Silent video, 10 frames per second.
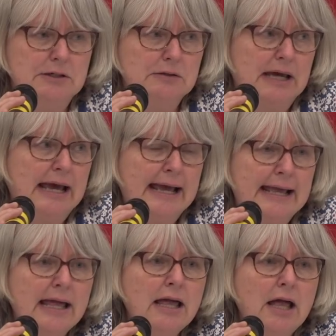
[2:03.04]

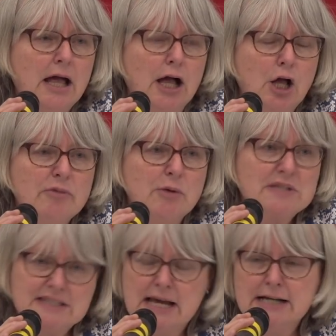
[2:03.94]
UK, that
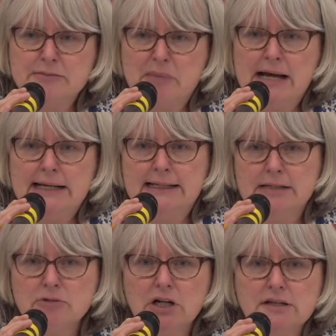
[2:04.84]
was signed by
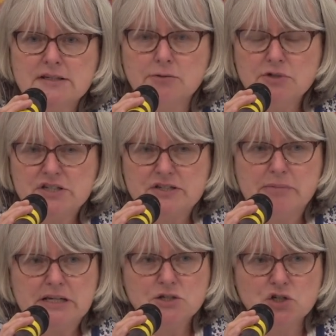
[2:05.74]
Len McCluskey, which is the
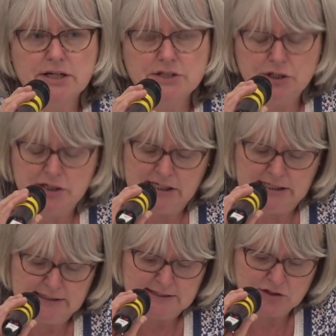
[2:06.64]
biggest trade union
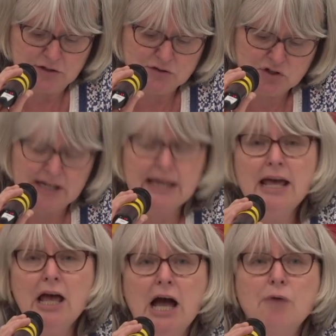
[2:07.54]
in this country.
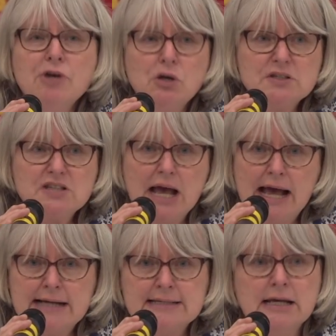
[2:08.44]
And we also
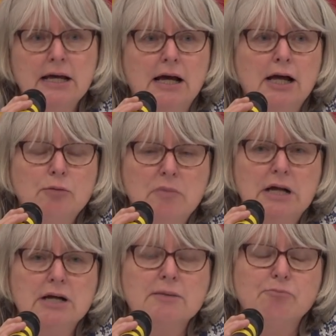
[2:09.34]
had
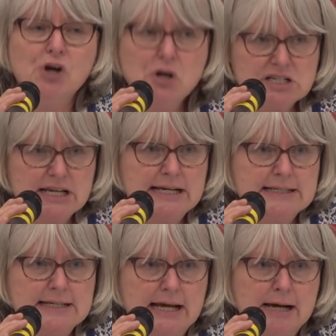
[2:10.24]
a
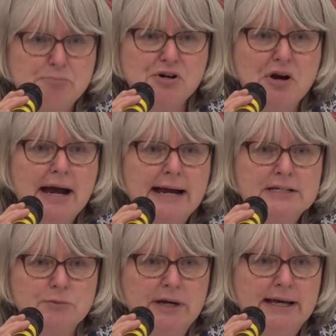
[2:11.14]
protest at
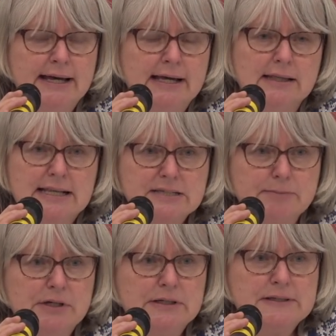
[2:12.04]
Pride where
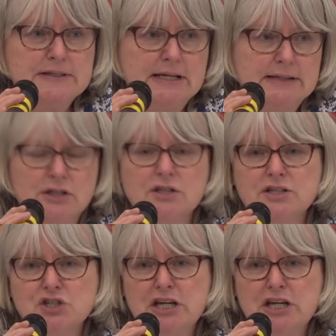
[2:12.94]
lesbians said that the